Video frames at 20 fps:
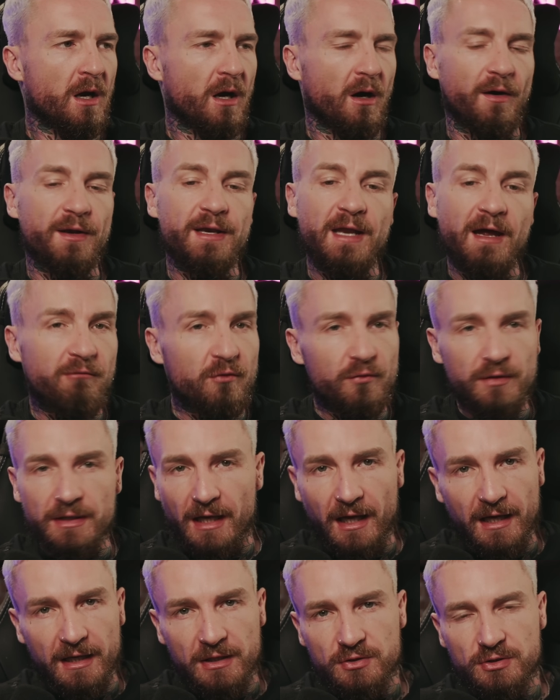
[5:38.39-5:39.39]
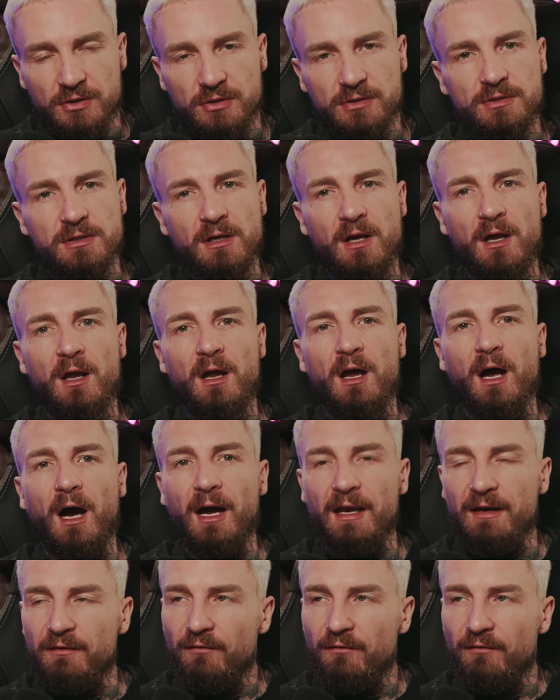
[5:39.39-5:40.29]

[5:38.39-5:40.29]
I never really get injured. And